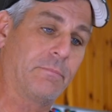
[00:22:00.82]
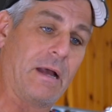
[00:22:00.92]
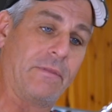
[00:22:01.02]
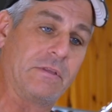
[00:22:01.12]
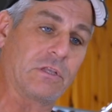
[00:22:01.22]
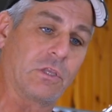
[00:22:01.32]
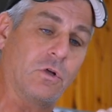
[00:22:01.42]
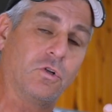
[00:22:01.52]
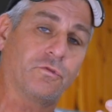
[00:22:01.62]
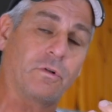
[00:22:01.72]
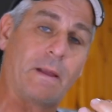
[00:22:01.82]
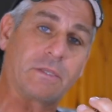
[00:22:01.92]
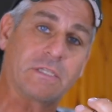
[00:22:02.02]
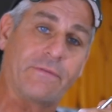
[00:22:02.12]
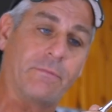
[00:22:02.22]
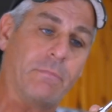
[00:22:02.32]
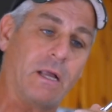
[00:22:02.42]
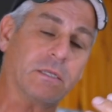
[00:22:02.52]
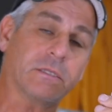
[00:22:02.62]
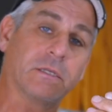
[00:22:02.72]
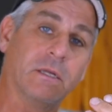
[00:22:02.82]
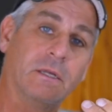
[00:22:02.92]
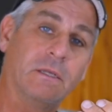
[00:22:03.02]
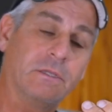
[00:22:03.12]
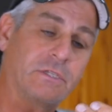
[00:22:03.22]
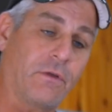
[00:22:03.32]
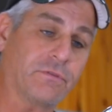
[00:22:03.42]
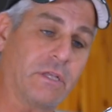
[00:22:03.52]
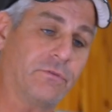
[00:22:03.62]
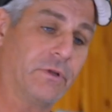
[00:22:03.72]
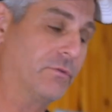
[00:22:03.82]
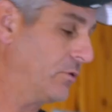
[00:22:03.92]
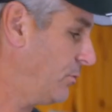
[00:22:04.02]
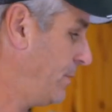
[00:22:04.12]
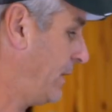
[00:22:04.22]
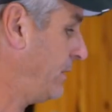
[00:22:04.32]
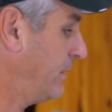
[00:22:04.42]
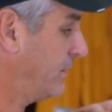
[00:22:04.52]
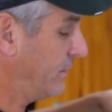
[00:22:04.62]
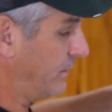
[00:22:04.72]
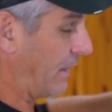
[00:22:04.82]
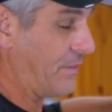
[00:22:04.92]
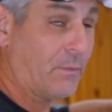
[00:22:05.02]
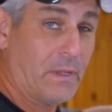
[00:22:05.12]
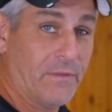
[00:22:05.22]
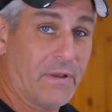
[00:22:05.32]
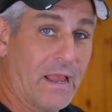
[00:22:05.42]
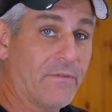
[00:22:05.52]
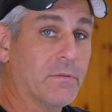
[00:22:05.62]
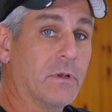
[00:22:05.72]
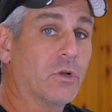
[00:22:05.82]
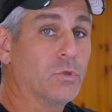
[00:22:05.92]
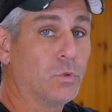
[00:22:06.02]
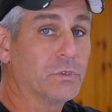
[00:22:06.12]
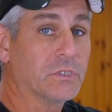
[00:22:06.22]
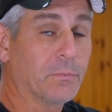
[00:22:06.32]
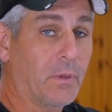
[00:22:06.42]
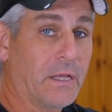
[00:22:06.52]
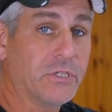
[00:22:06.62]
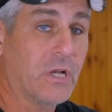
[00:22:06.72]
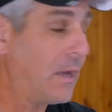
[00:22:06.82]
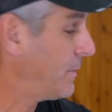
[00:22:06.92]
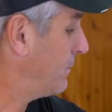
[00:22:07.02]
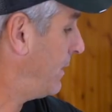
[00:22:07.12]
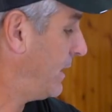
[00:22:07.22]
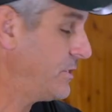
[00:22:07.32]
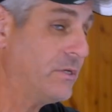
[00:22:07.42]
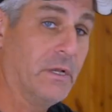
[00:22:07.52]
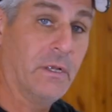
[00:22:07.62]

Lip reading: buy these at Lowe's for about $7. Self-centering drill bit. I think we even have them in our tools and supplies shopping page.